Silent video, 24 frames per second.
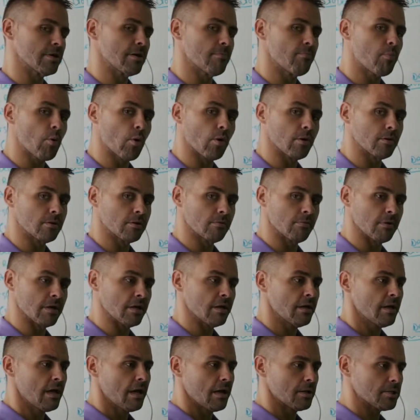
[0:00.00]
important to me,
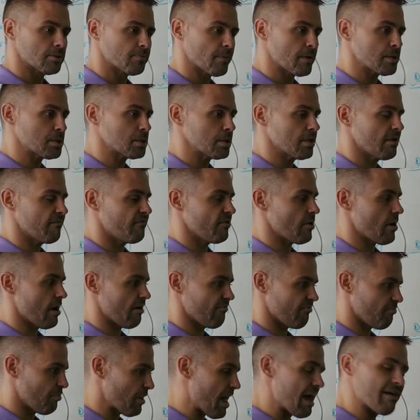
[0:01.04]
especially if you
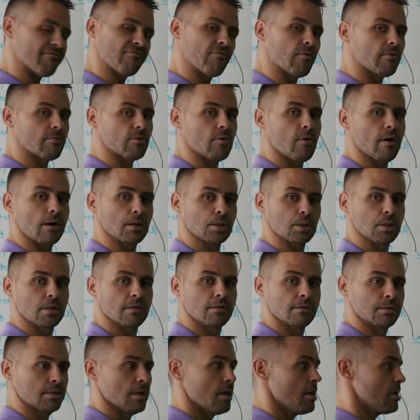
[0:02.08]
have platform
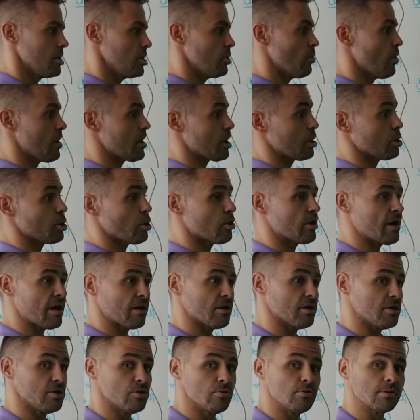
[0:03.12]
questions, you want to learn how to
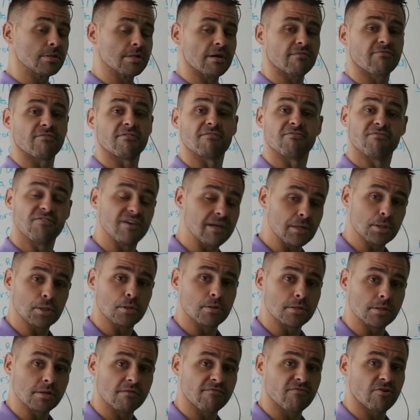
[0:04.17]
use different
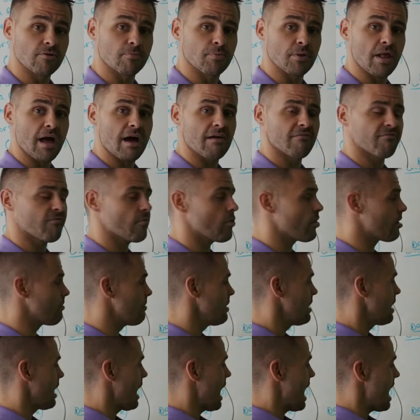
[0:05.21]
features of their platform.
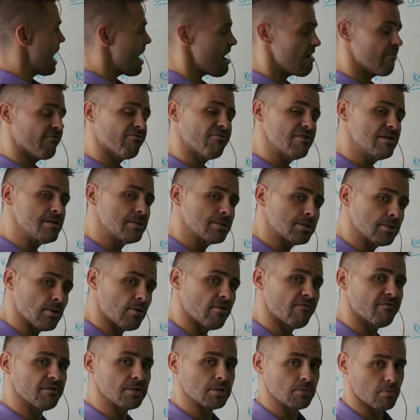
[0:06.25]
Every
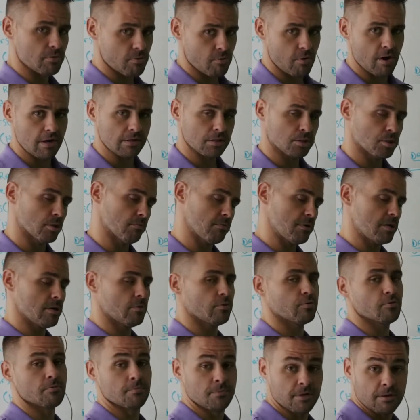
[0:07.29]
service request should be
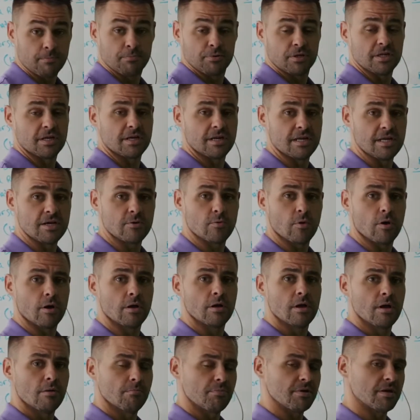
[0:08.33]
completed equal
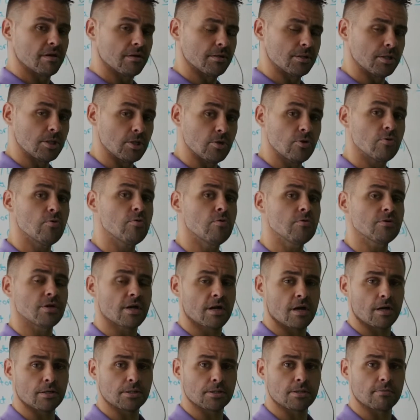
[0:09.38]
because you, the
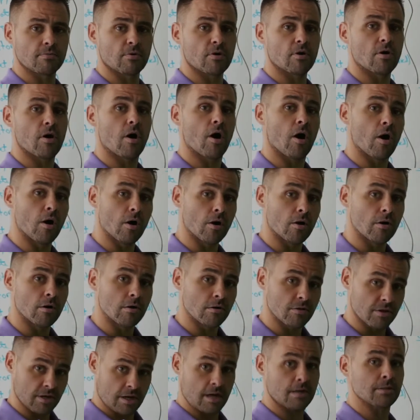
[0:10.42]
customer, are
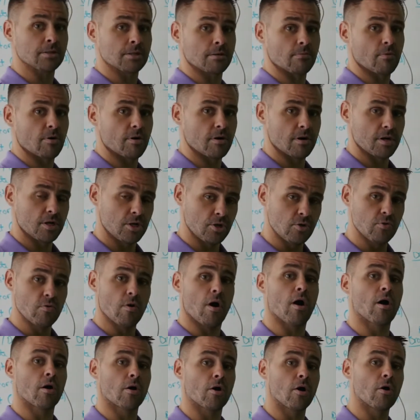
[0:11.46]
the customer. You
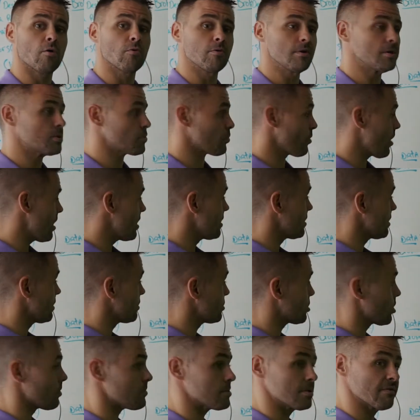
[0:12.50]
are always right in
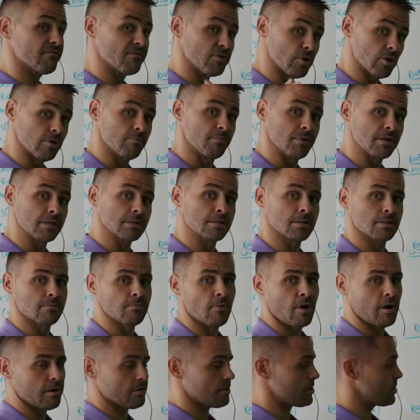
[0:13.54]
terms of good business
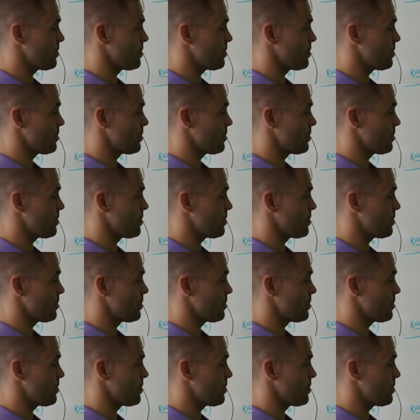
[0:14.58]
models,